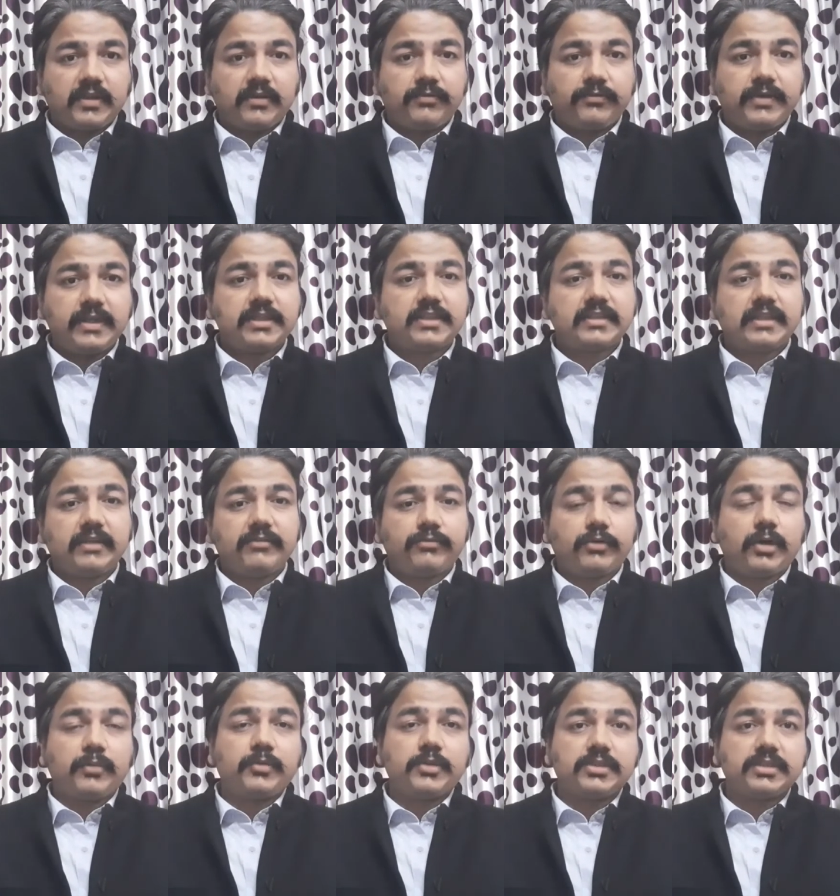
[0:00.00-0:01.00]
First and
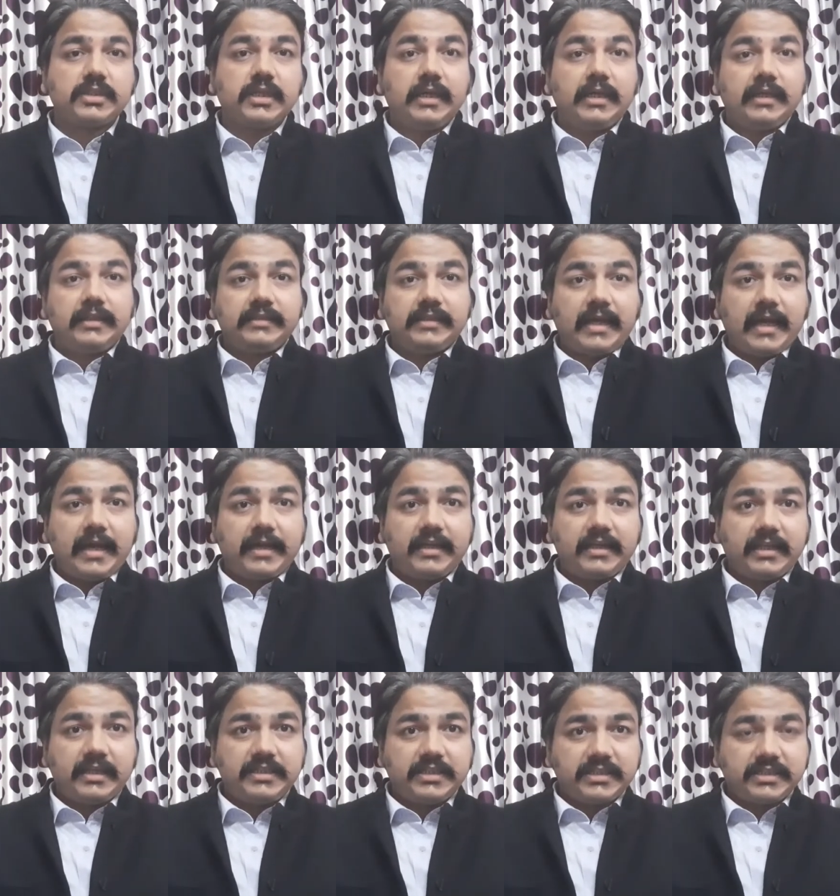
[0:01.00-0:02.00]
foremost, the
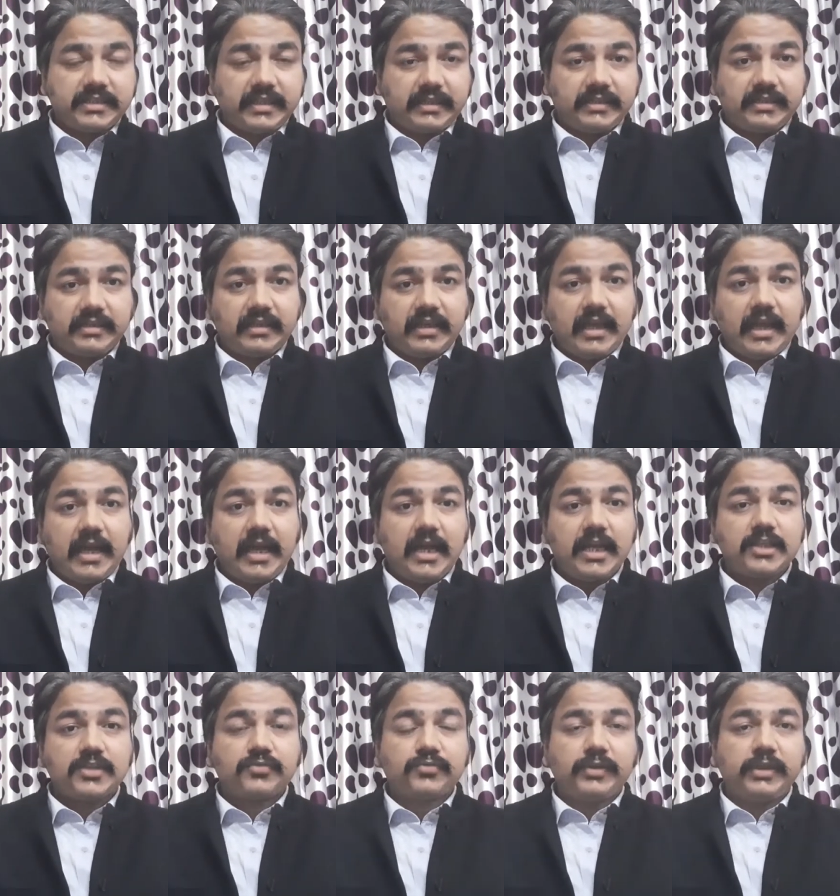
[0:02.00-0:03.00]
agriculture sector.
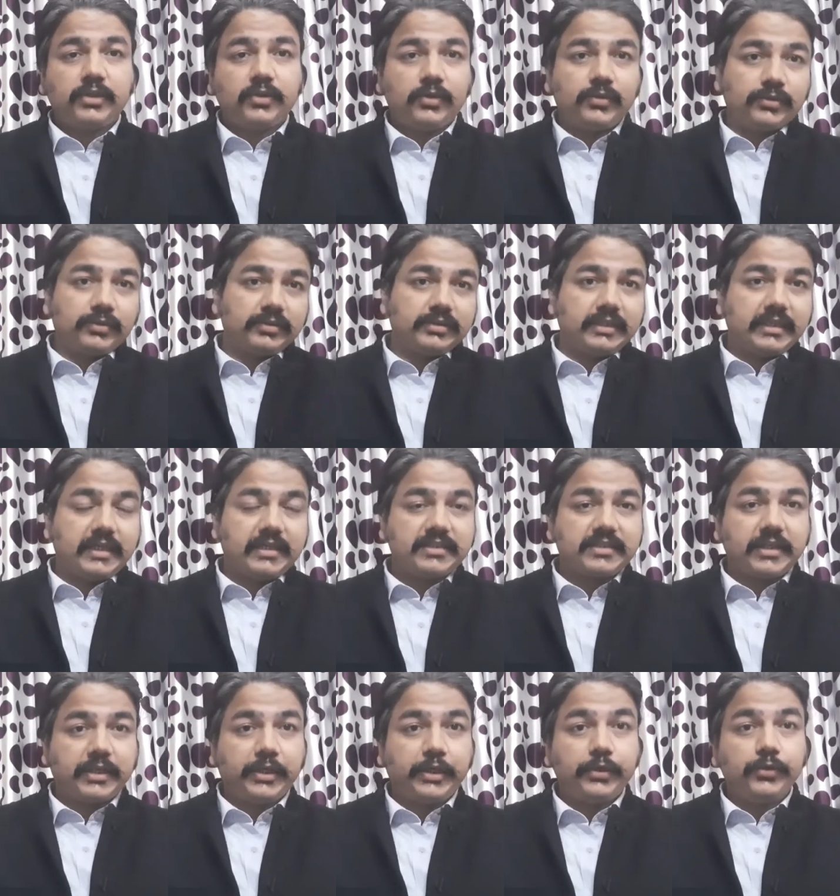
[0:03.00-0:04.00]
As we know, there
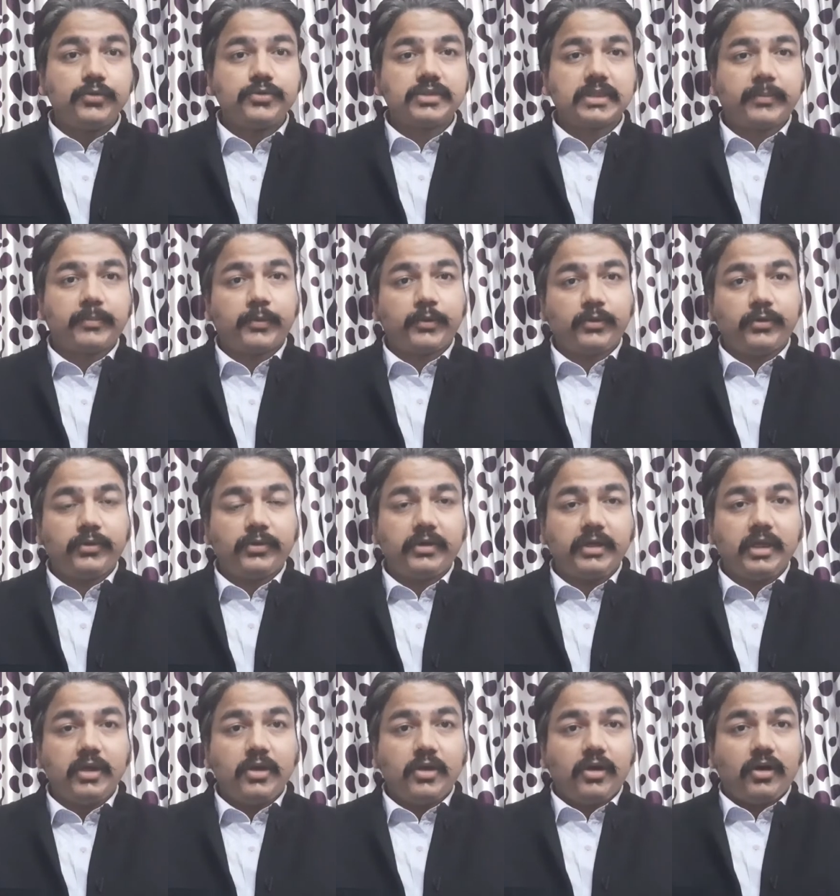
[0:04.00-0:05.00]
is a huge
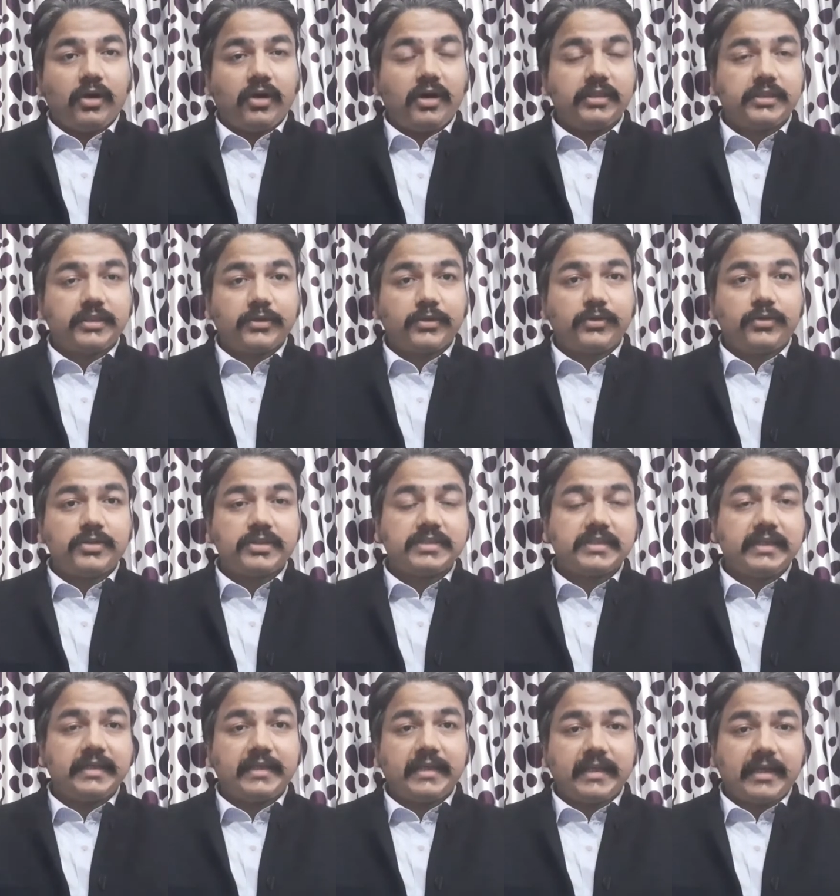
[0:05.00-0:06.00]
uproar on the
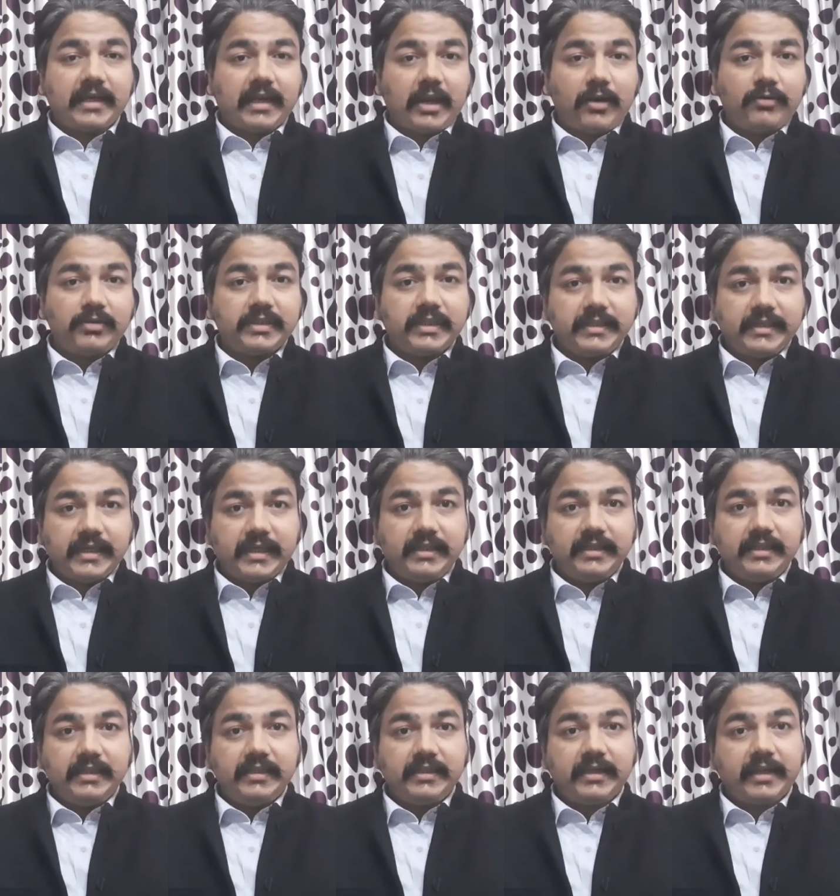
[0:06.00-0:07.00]
roads in and around the
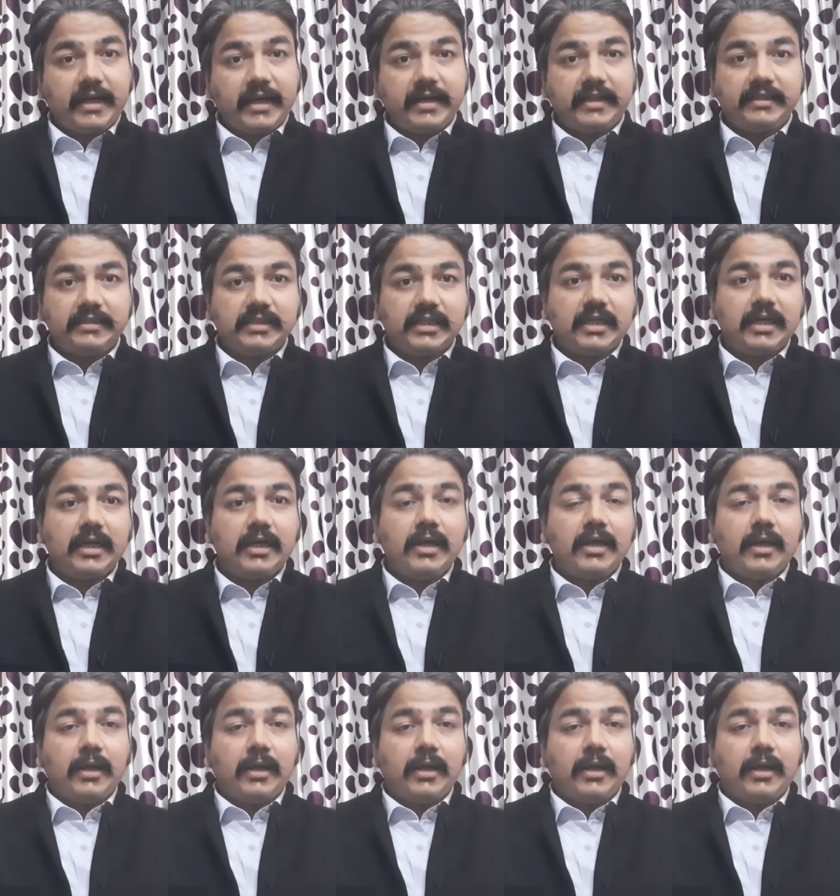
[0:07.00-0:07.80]
Delhi regarding the